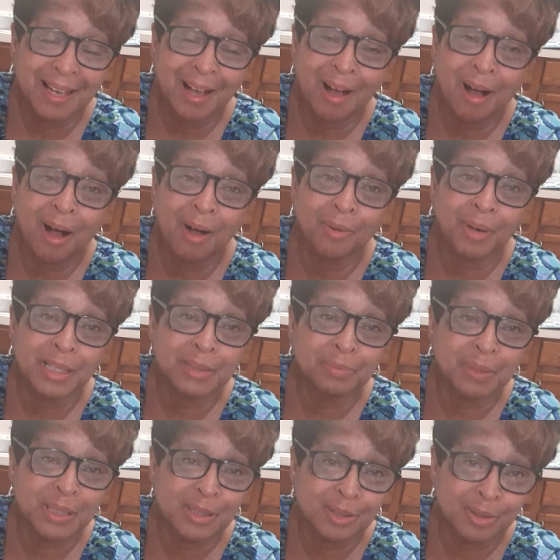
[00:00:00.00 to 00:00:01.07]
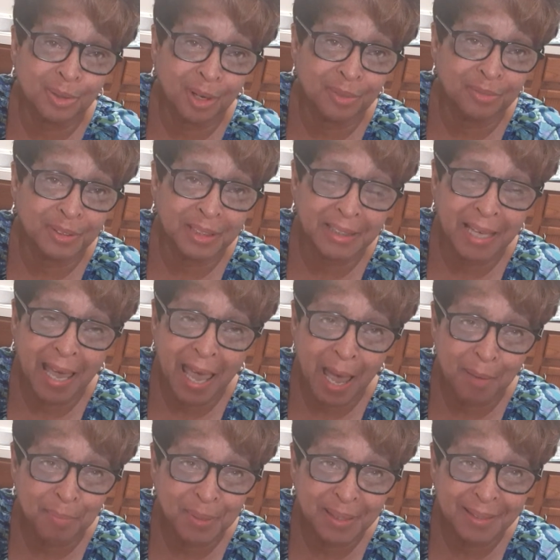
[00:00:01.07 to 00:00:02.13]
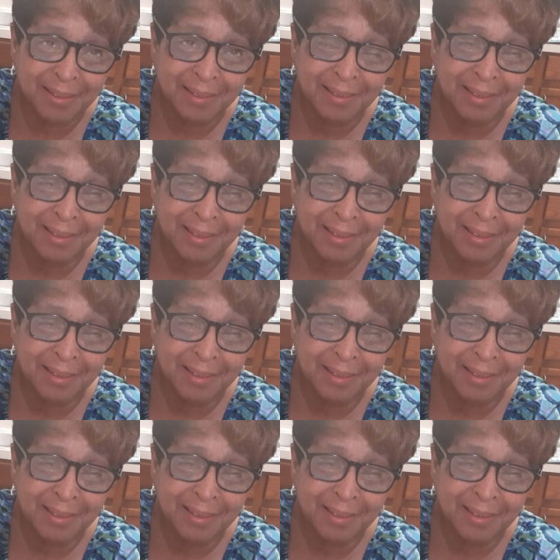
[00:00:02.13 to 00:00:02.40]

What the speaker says: Always be joyful and happy.